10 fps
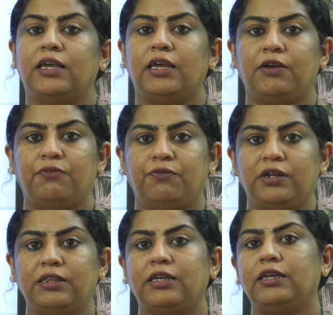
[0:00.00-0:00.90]

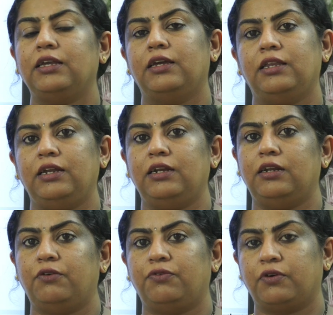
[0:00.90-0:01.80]
everything
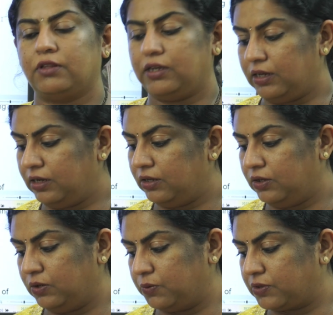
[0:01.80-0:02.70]
needed for their
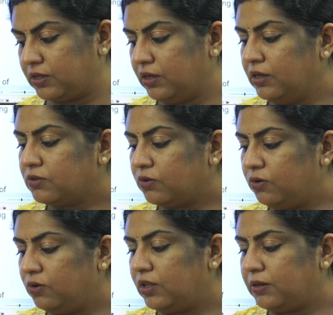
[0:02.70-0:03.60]
use.
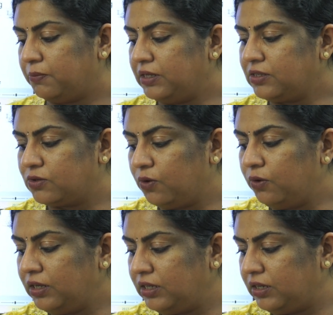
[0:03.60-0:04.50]
So that means no
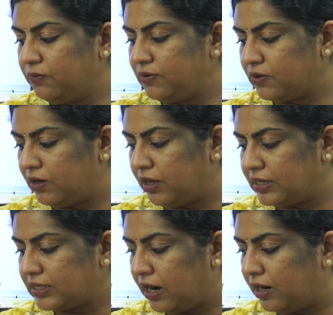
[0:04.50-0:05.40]
individual
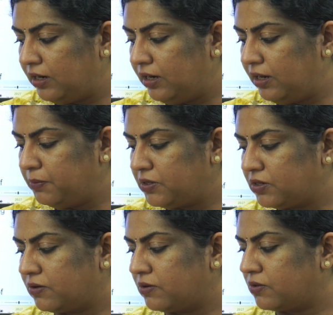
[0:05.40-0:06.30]
has
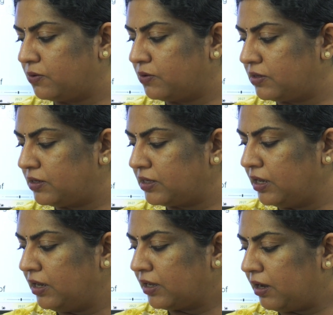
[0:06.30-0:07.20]
unlimited resources
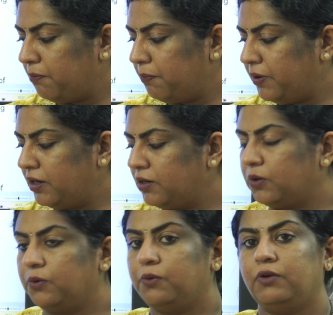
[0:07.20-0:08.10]
compared
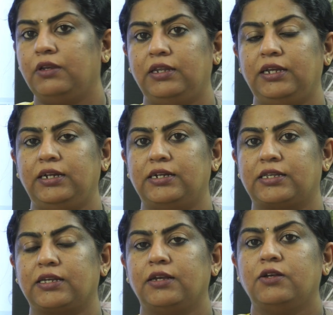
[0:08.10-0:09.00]
to
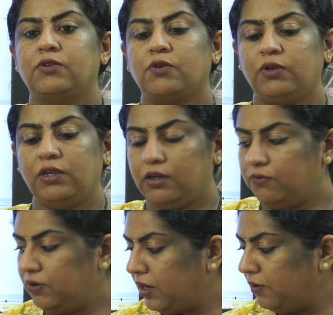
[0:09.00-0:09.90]
needs. So here
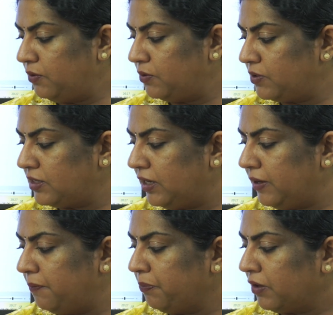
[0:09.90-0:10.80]
we have to
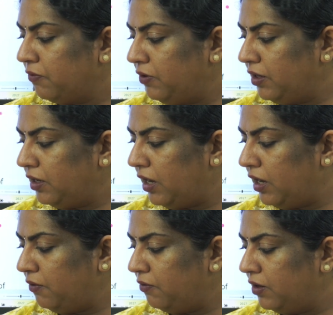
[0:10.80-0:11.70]
see, we
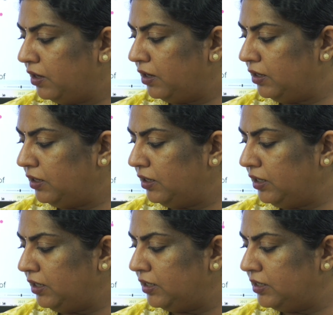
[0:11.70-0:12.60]
have
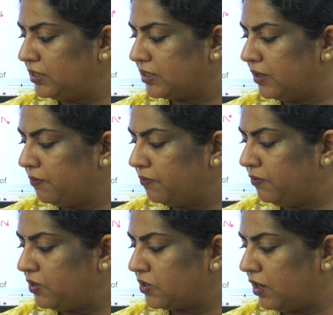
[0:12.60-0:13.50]
needs
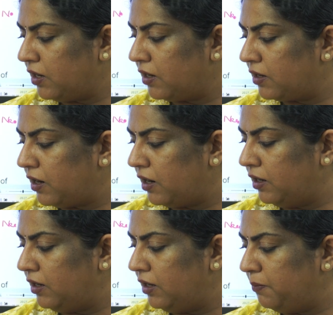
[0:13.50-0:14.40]
which are
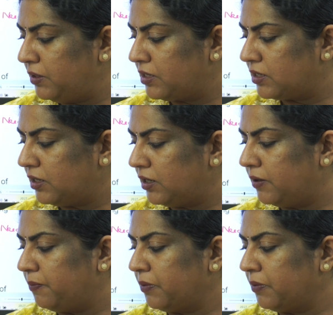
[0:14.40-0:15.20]
unlimited.